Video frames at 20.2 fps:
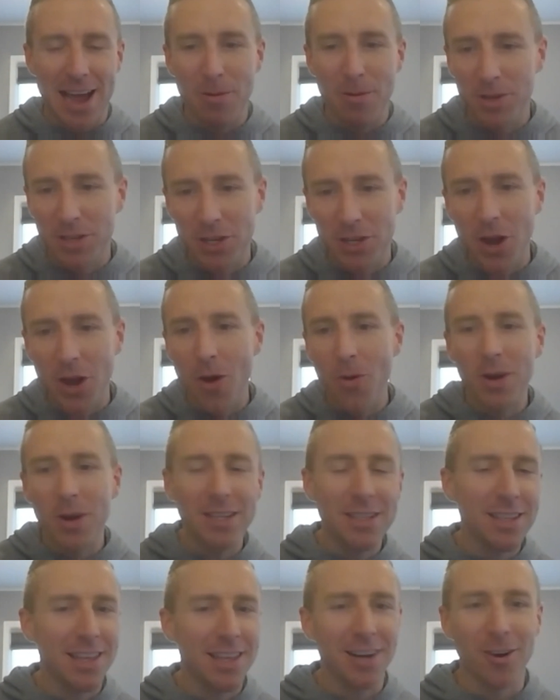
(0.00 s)
I would go
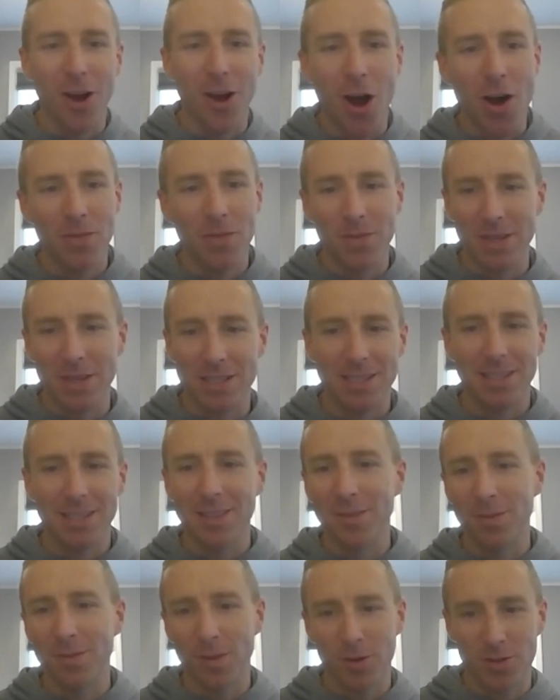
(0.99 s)
into their office at
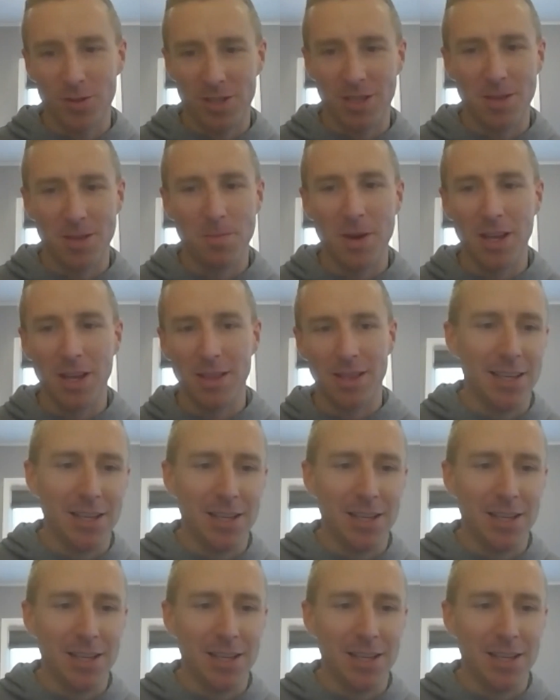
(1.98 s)
the first of the month.